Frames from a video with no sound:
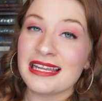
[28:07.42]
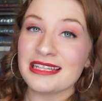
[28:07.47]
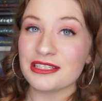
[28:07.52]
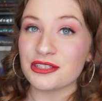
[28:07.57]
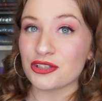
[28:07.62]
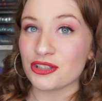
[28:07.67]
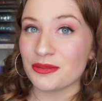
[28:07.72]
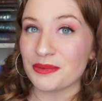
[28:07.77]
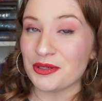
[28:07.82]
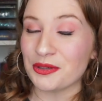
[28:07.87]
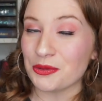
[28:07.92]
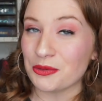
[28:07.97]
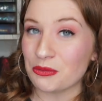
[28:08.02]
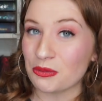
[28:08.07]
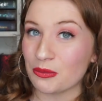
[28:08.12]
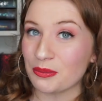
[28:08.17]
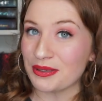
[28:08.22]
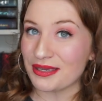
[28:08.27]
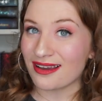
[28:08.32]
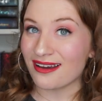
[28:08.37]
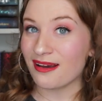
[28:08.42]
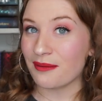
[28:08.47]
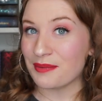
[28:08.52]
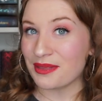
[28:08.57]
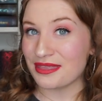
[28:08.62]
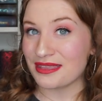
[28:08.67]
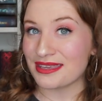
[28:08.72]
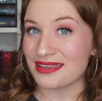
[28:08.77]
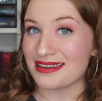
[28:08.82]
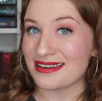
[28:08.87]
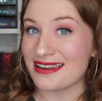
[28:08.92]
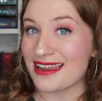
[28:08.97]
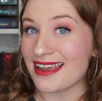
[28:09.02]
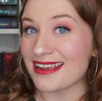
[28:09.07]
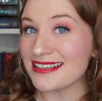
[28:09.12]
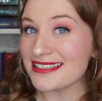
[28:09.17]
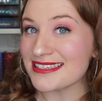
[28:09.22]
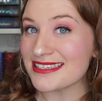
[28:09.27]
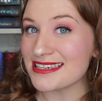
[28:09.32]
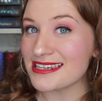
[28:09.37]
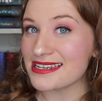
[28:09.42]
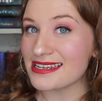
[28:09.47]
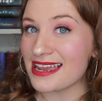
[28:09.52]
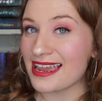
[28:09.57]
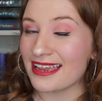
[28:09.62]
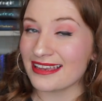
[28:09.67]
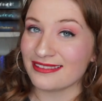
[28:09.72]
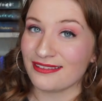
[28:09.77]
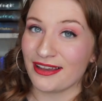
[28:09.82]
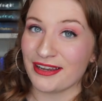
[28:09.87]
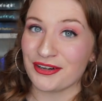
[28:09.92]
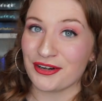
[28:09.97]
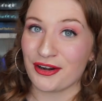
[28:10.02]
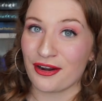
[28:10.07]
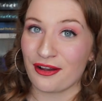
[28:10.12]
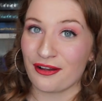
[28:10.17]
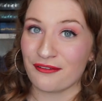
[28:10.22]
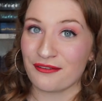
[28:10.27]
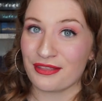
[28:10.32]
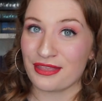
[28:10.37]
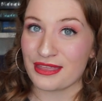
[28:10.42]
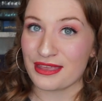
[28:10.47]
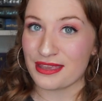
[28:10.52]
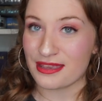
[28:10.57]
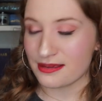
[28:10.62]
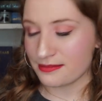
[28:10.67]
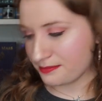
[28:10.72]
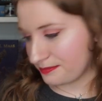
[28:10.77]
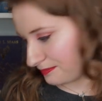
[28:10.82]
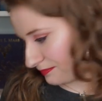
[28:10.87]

determine who will become the next headliner of the